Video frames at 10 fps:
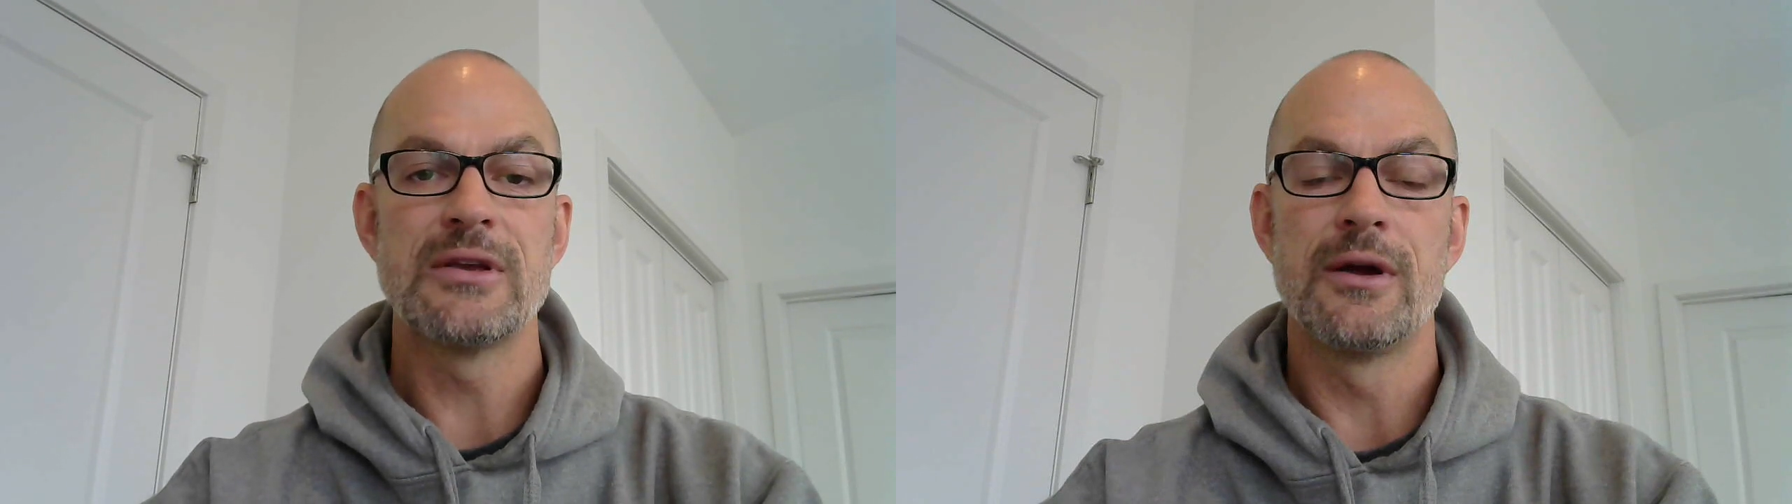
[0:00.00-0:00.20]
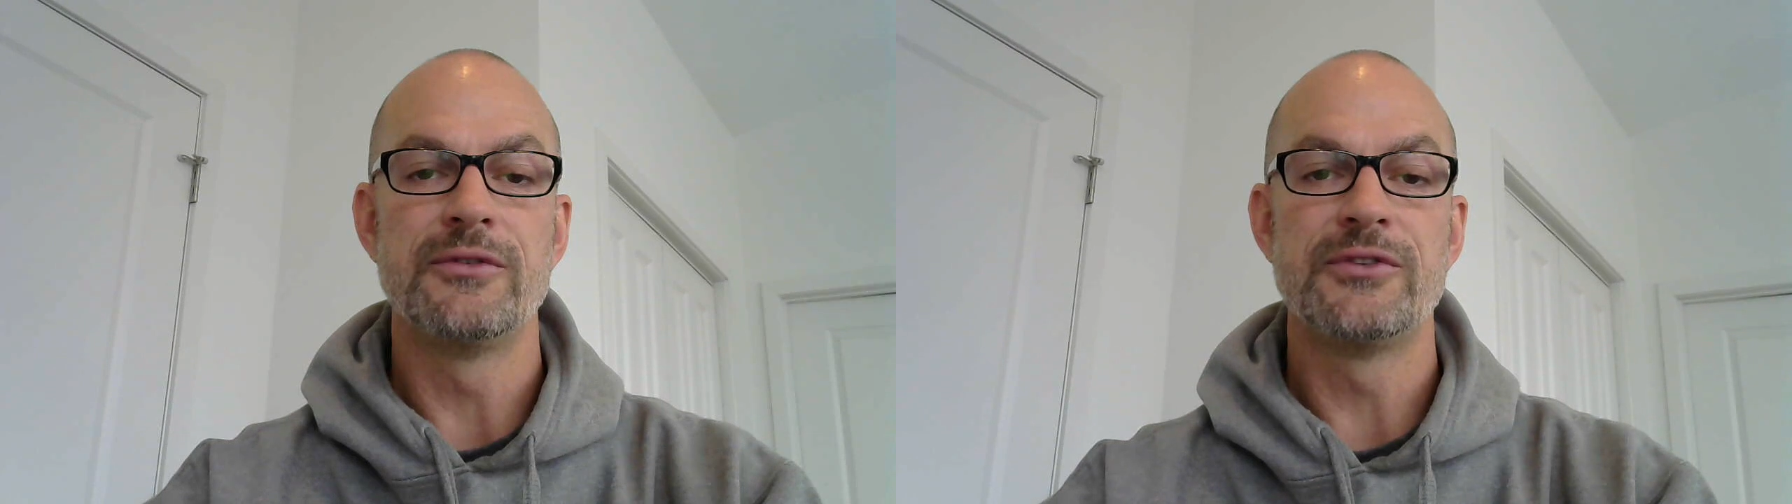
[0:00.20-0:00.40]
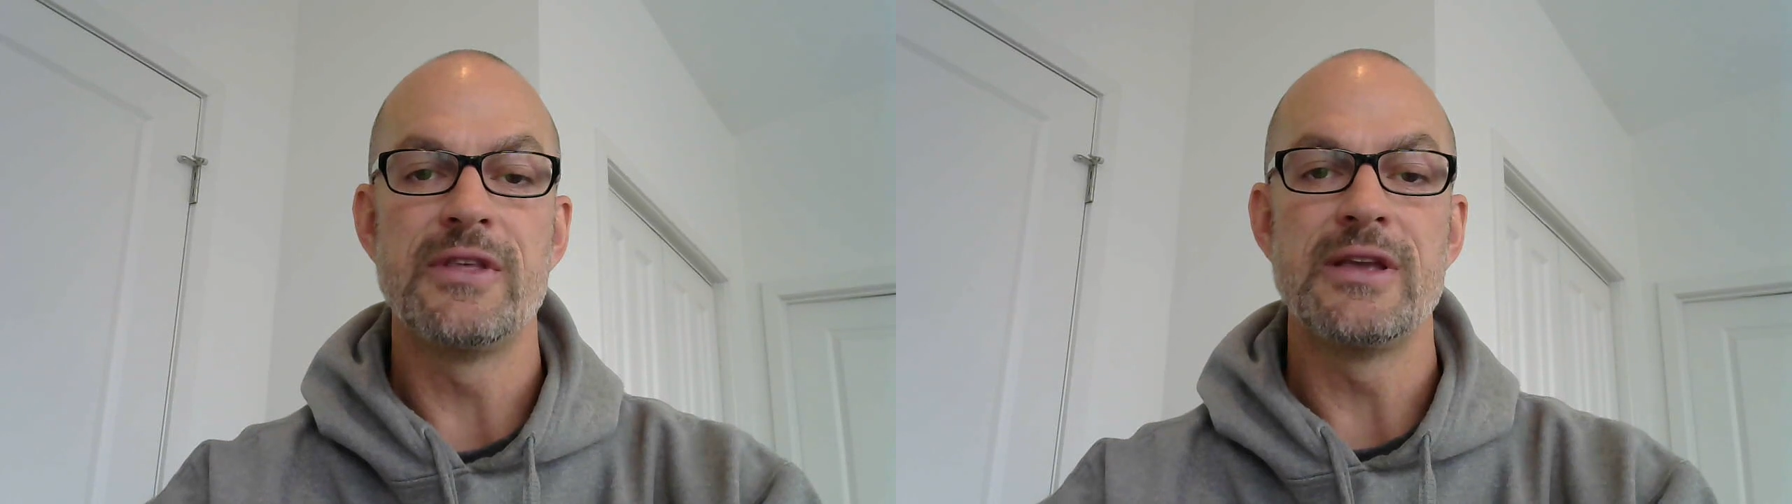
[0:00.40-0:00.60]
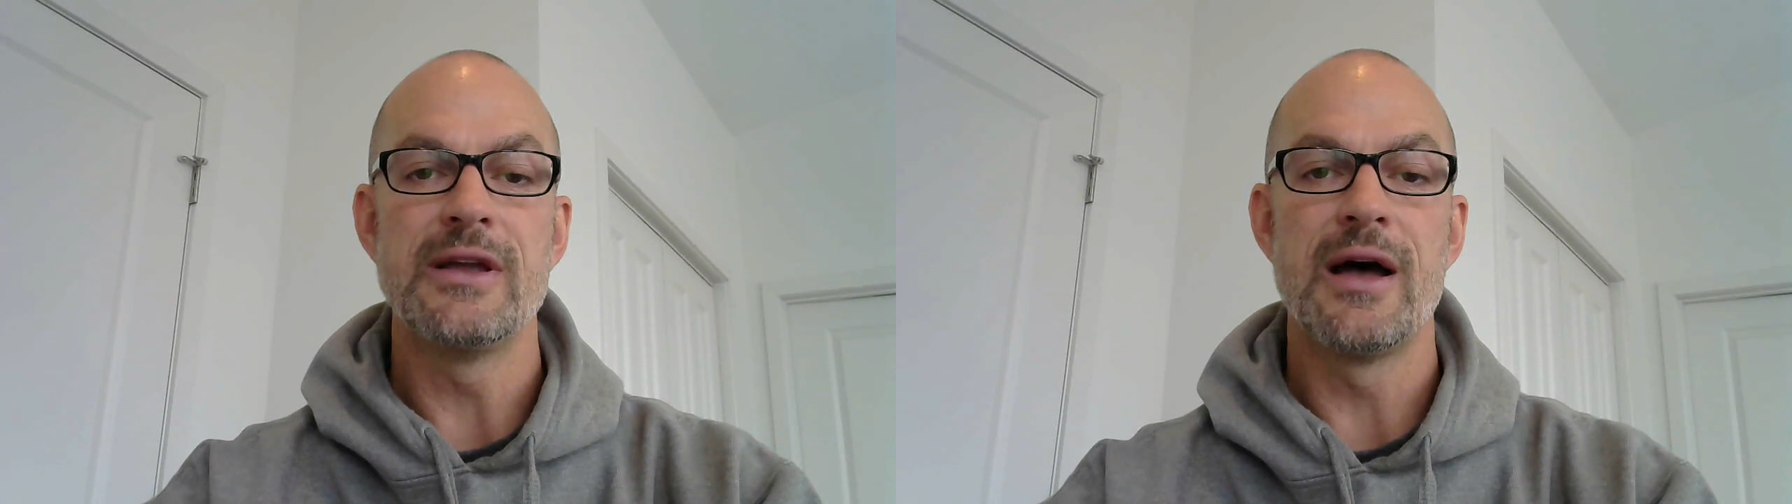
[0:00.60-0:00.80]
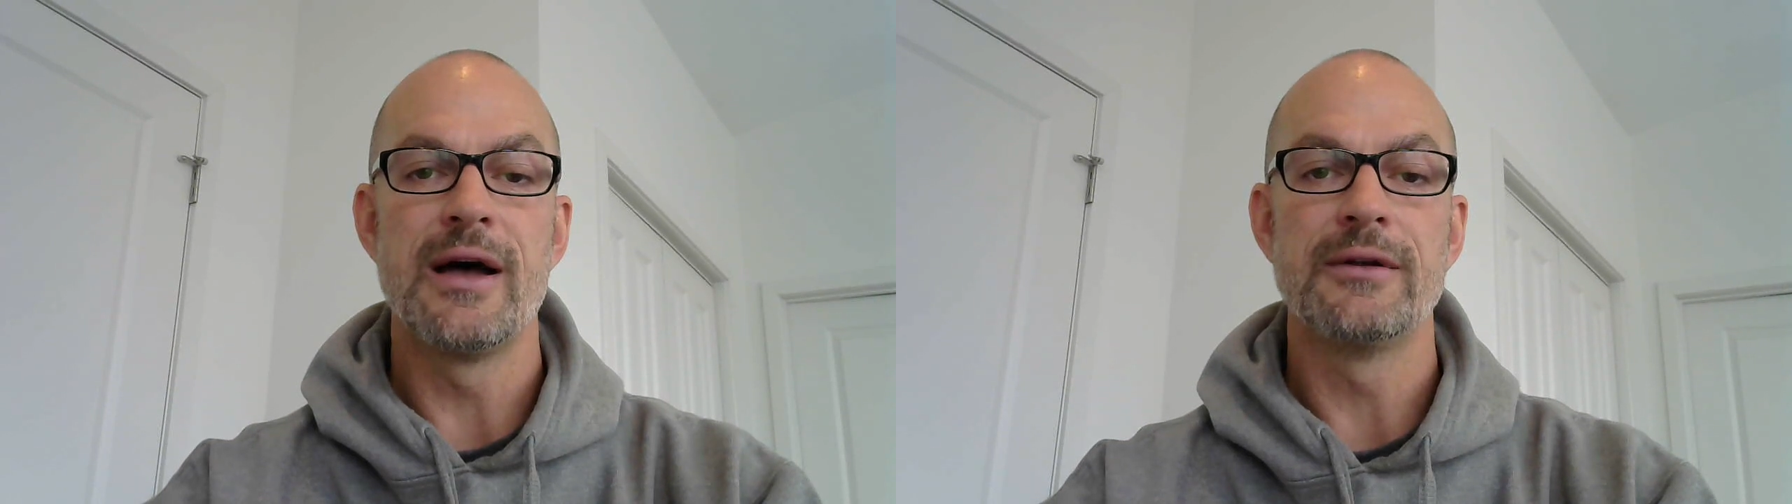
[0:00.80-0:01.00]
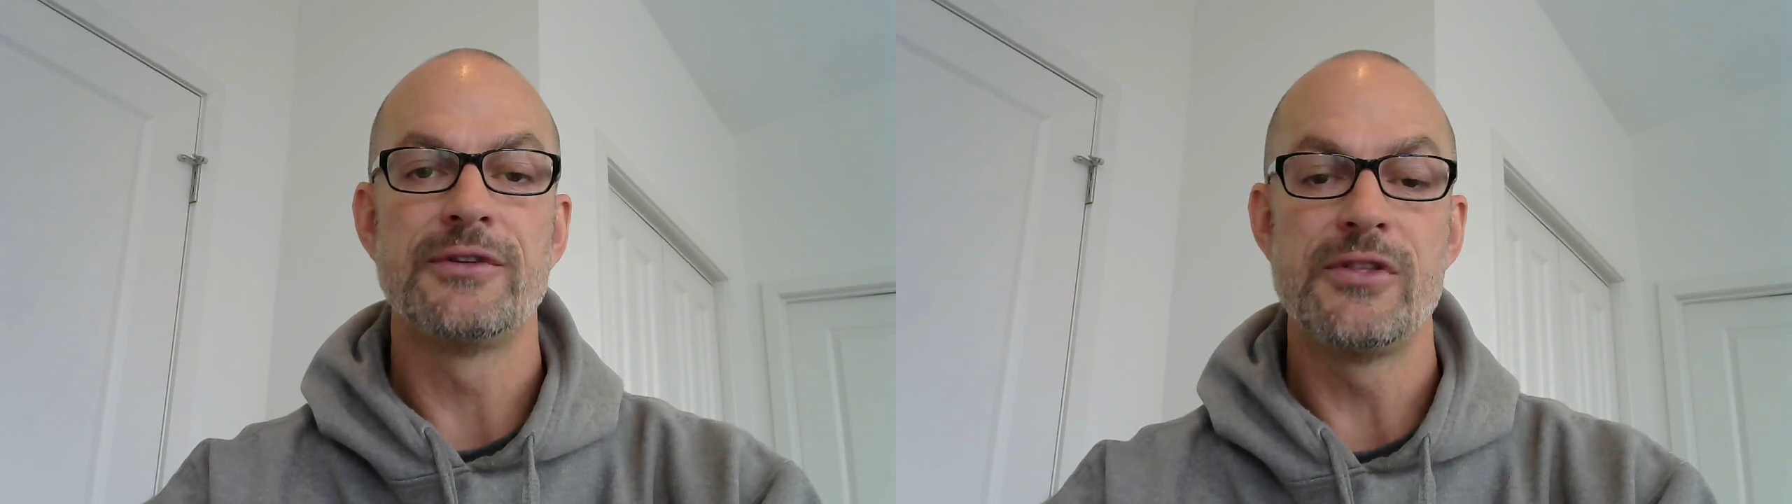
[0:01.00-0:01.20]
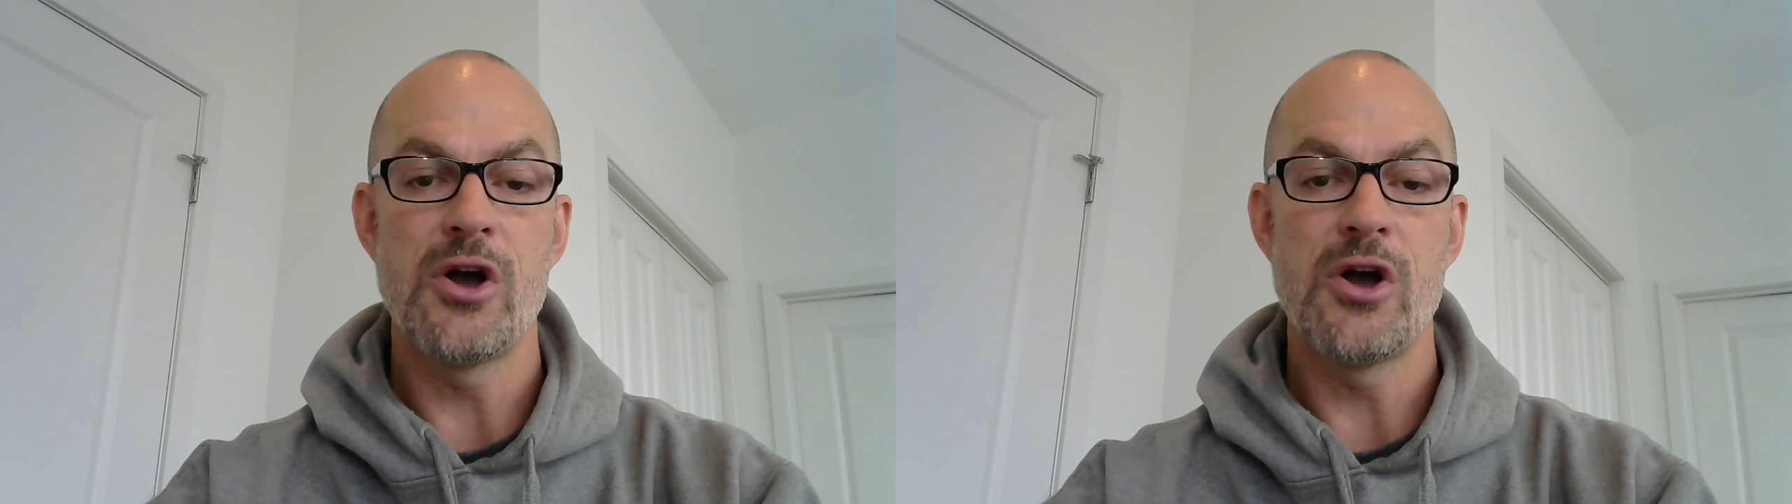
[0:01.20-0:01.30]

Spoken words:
or to the